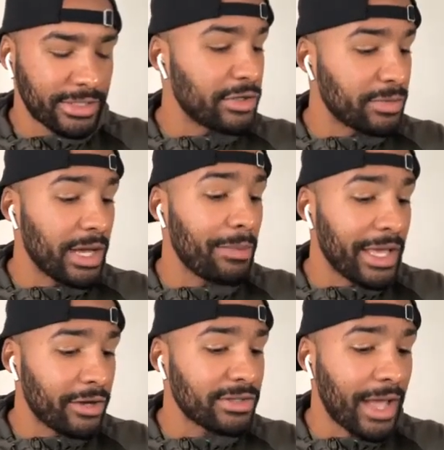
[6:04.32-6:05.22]
A
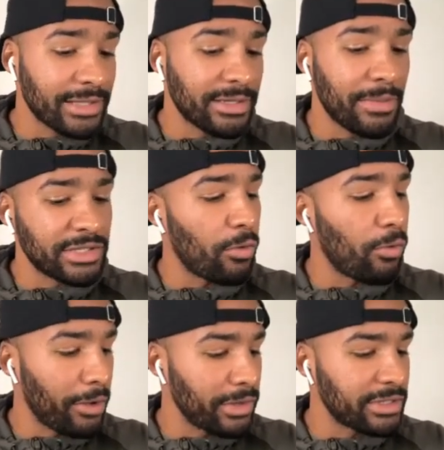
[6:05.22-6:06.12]
Beginner's Guide to Mental
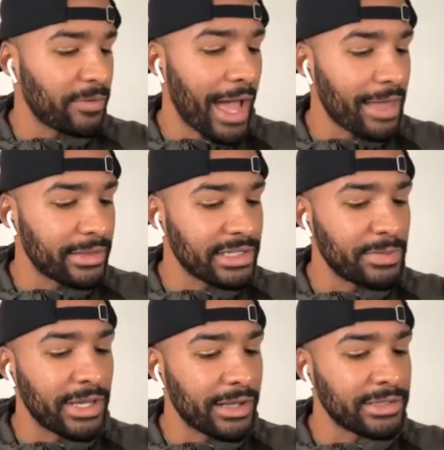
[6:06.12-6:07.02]
Wellness for Athletes,
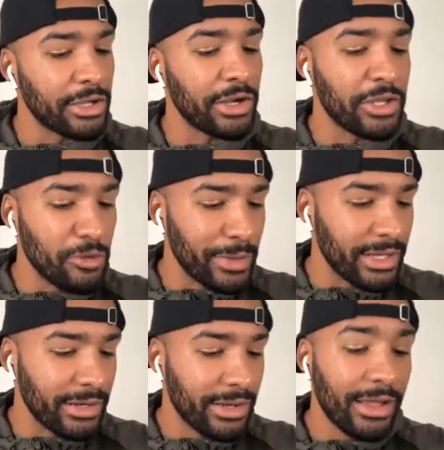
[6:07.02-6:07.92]
because you're
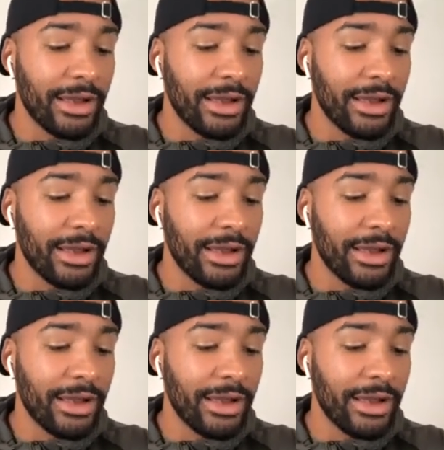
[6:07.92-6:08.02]
human,